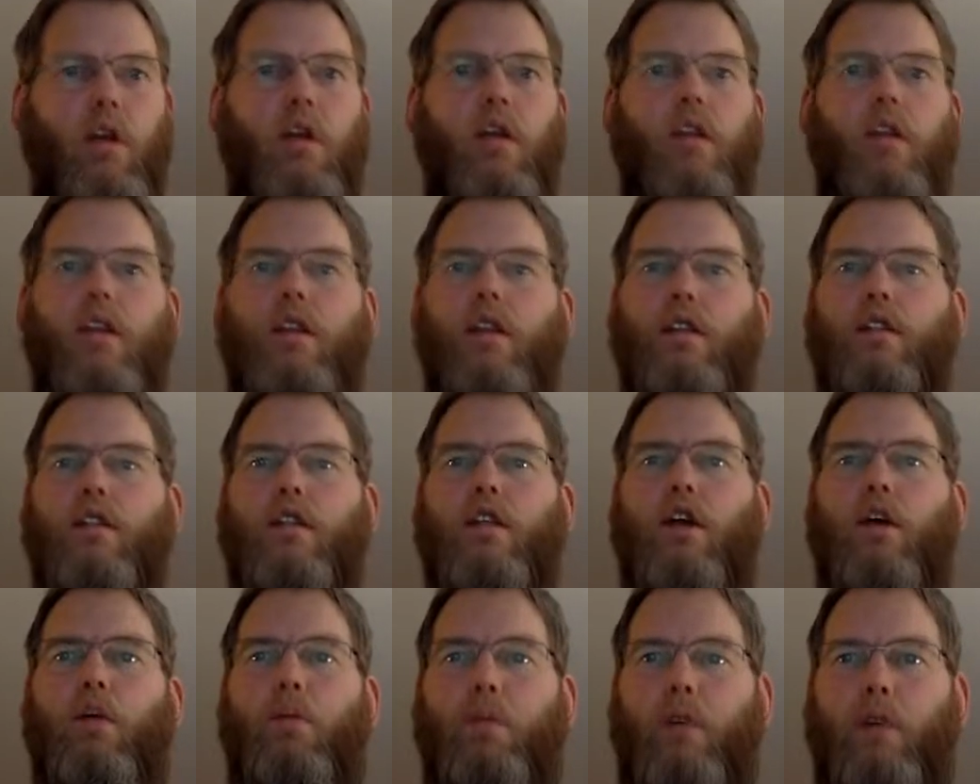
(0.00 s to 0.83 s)
this is
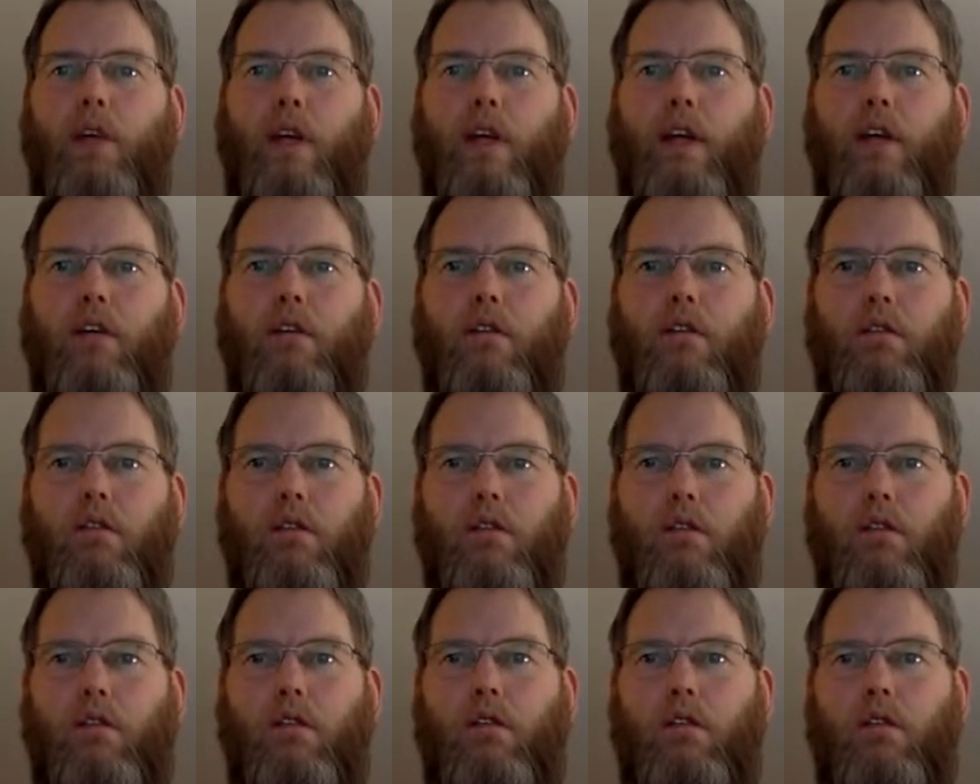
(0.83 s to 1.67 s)
now played
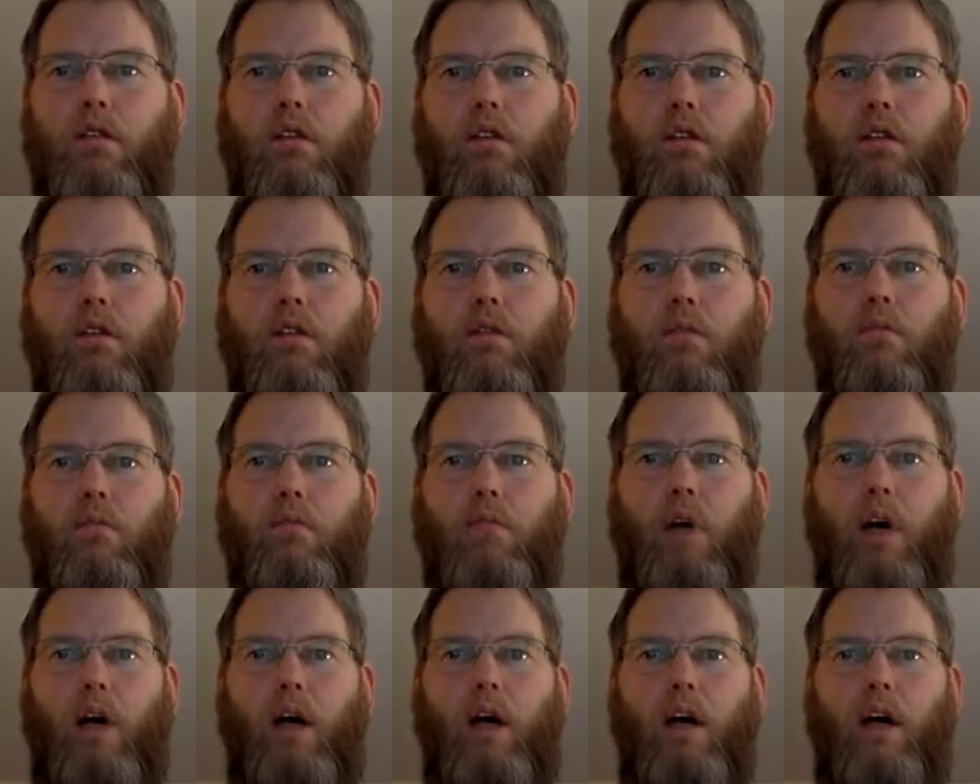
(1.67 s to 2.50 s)

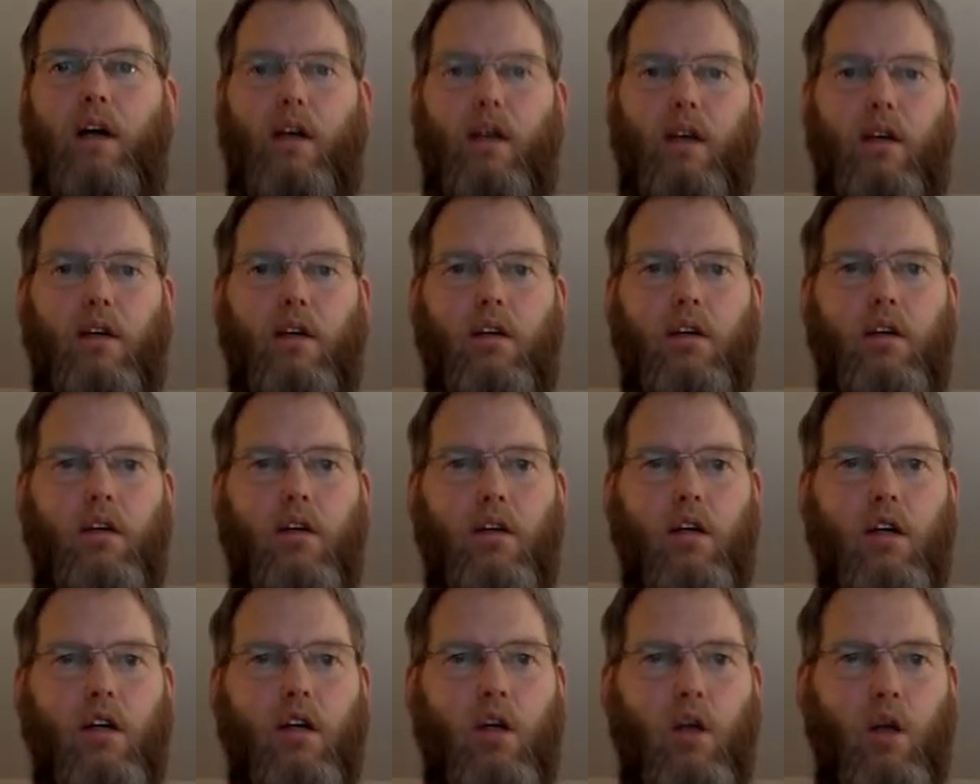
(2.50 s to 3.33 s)
by
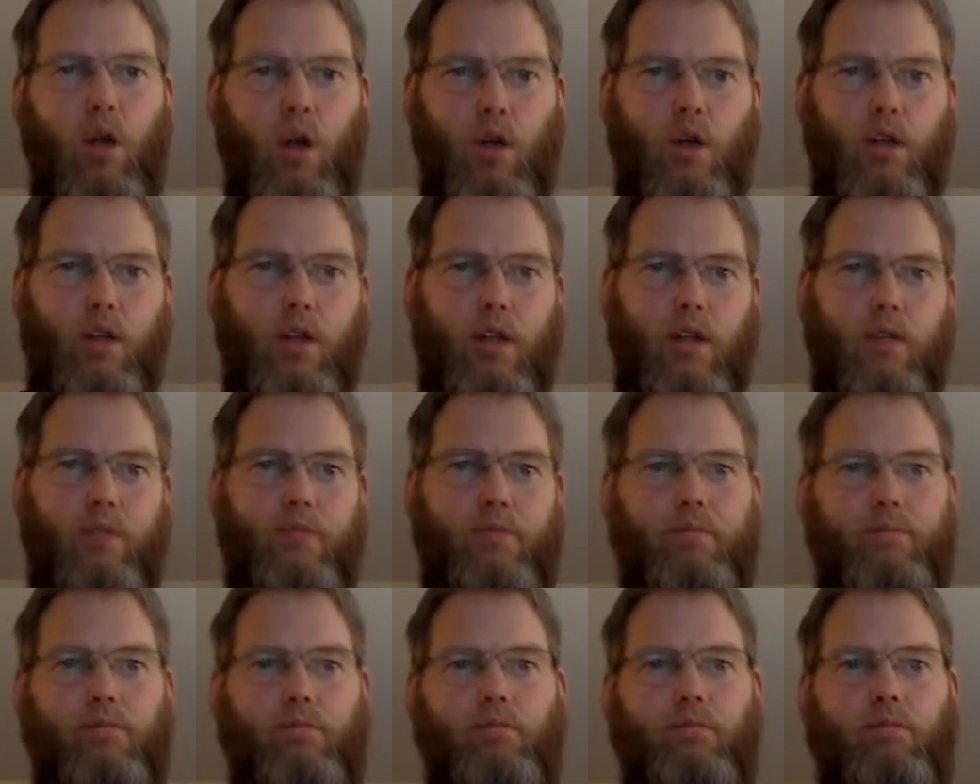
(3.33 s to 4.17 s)
Logic.
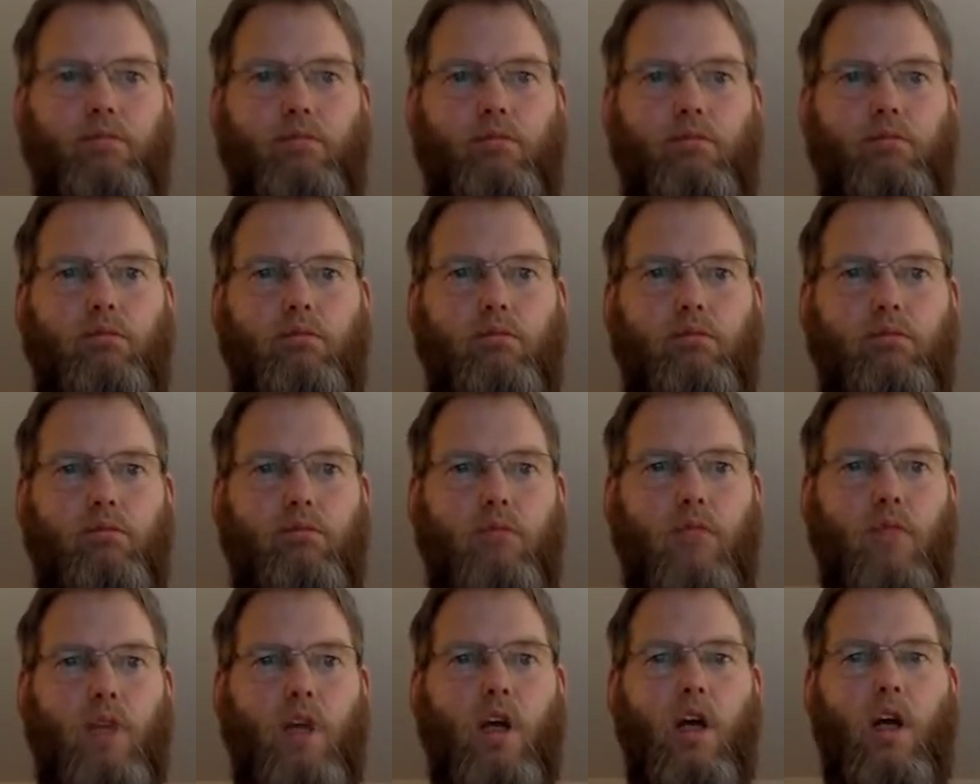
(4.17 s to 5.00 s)

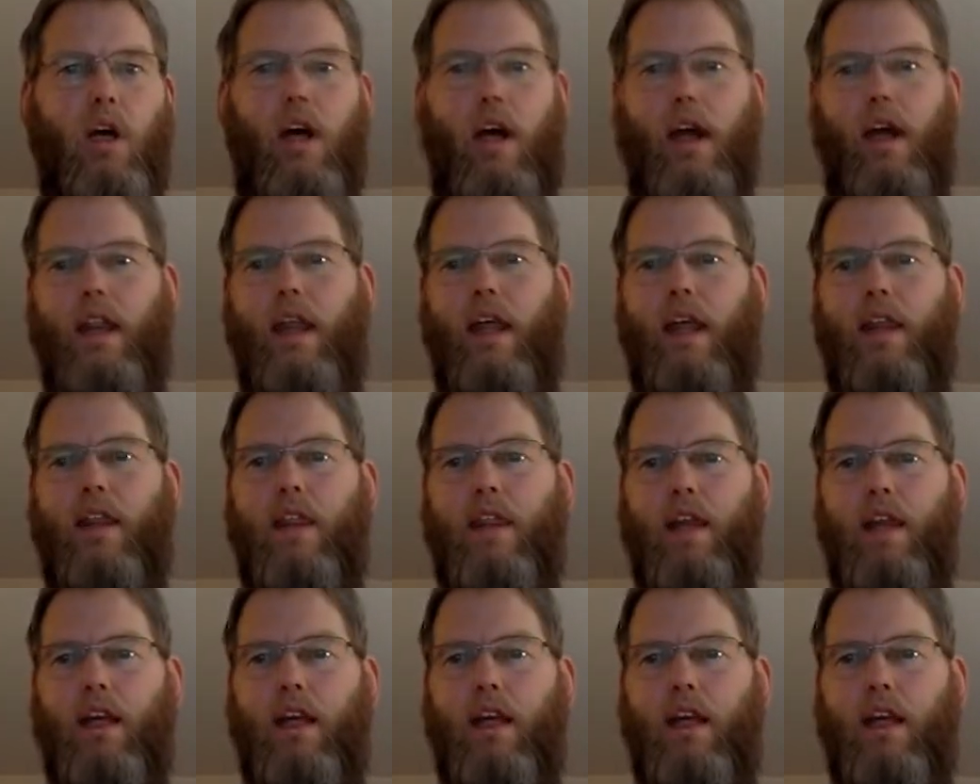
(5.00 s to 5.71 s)
And then that